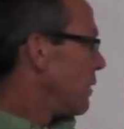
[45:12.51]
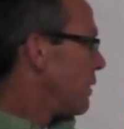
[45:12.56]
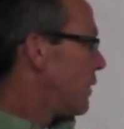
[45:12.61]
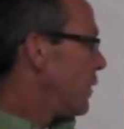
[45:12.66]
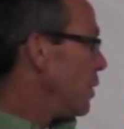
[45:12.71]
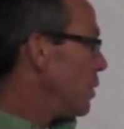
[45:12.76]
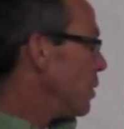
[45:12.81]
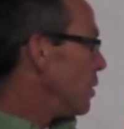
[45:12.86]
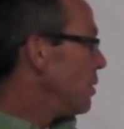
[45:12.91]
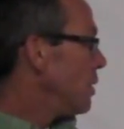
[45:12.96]

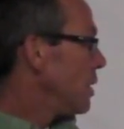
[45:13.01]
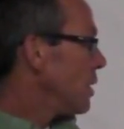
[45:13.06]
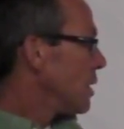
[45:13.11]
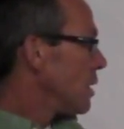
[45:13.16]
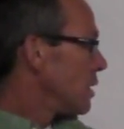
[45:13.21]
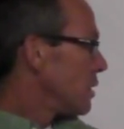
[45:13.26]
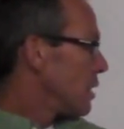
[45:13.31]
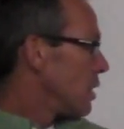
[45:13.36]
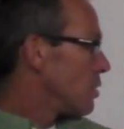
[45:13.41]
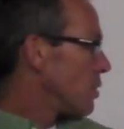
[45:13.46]
food
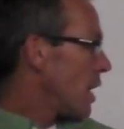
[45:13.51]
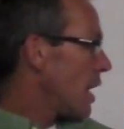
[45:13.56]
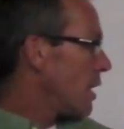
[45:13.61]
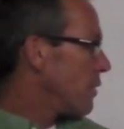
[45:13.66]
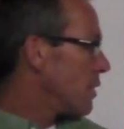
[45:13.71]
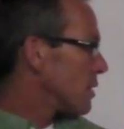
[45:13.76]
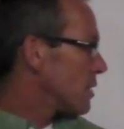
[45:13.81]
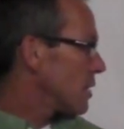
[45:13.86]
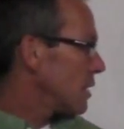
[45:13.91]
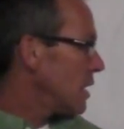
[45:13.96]

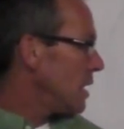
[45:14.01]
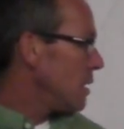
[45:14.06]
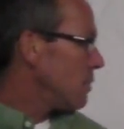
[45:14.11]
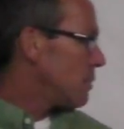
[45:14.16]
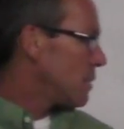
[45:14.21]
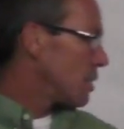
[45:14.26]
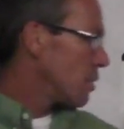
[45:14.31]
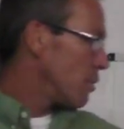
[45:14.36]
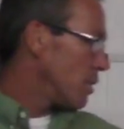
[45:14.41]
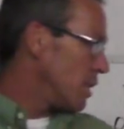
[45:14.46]
drive your
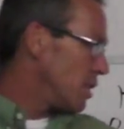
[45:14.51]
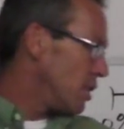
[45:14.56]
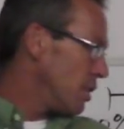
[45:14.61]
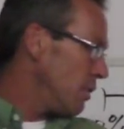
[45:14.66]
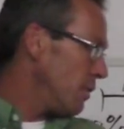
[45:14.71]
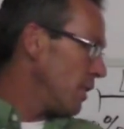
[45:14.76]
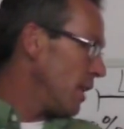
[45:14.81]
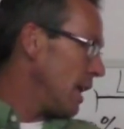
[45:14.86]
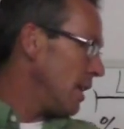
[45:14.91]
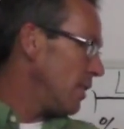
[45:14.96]
sleep to
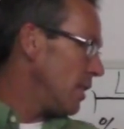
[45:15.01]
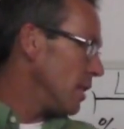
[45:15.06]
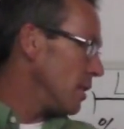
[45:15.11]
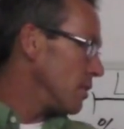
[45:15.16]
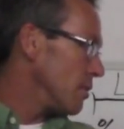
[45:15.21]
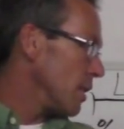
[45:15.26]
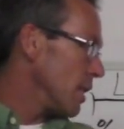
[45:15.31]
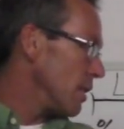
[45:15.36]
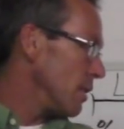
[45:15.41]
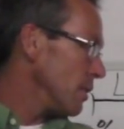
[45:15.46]
rejuvenate the
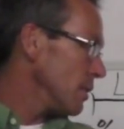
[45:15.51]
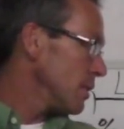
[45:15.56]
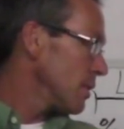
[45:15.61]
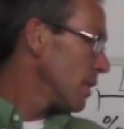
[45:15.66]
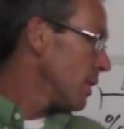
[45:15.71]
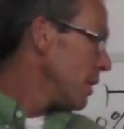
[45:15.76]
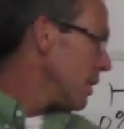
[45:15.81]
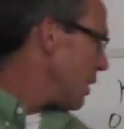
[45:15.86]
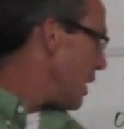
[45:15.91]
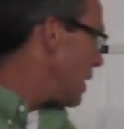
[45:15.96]
adrenals.
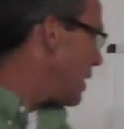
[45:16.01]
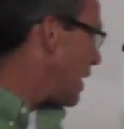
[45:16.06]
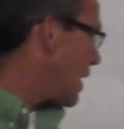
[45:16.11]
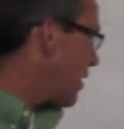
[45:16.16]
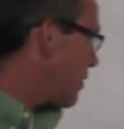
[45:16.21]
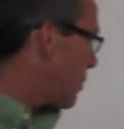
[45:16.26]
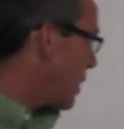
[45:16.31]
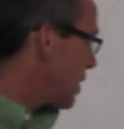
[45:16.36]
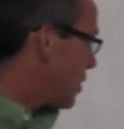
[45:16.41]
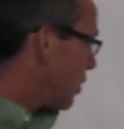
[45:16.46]
And then
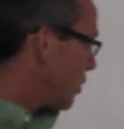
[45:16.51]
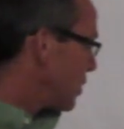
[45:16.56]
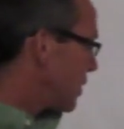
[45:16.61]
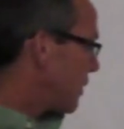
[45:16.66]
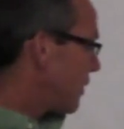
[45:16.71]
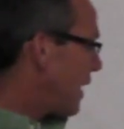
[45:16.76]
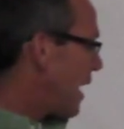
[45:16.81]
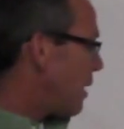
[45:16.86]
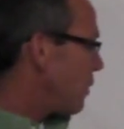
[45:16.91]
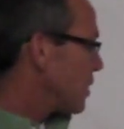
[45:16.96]
everybody told
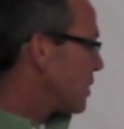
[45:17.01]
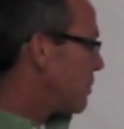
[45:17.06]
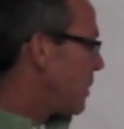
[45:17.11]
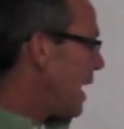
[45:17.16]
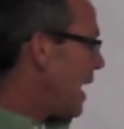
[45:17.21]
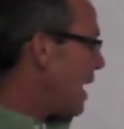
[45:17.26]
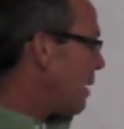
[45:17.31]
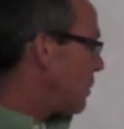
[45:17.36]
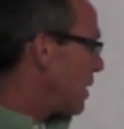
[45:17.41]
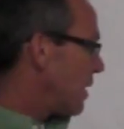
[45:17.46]
you fat was
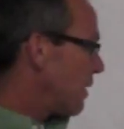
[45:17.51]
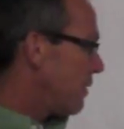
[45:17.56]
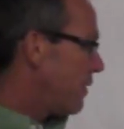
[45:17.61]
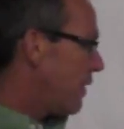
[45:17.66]
bad, but